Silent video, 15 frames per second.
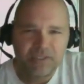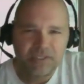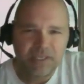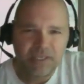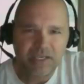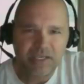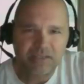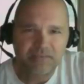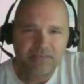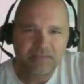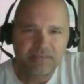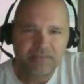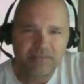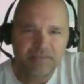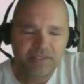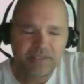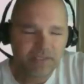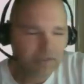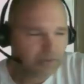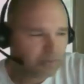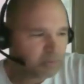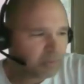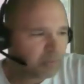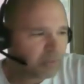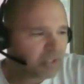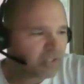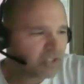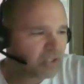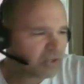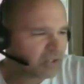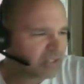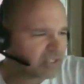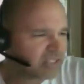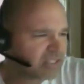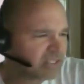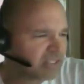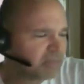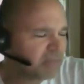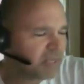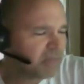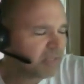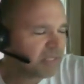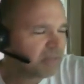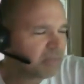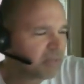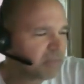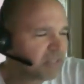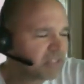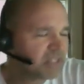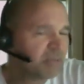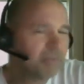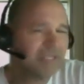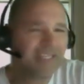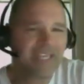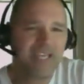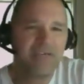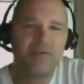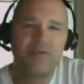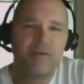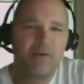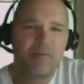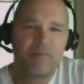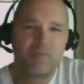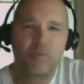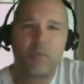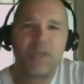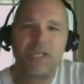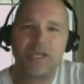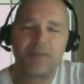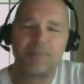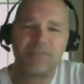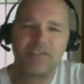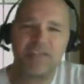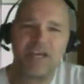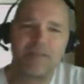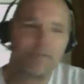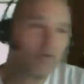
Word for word: uh, you know, three ring circus, then maybe maybe somebody can wake up to that.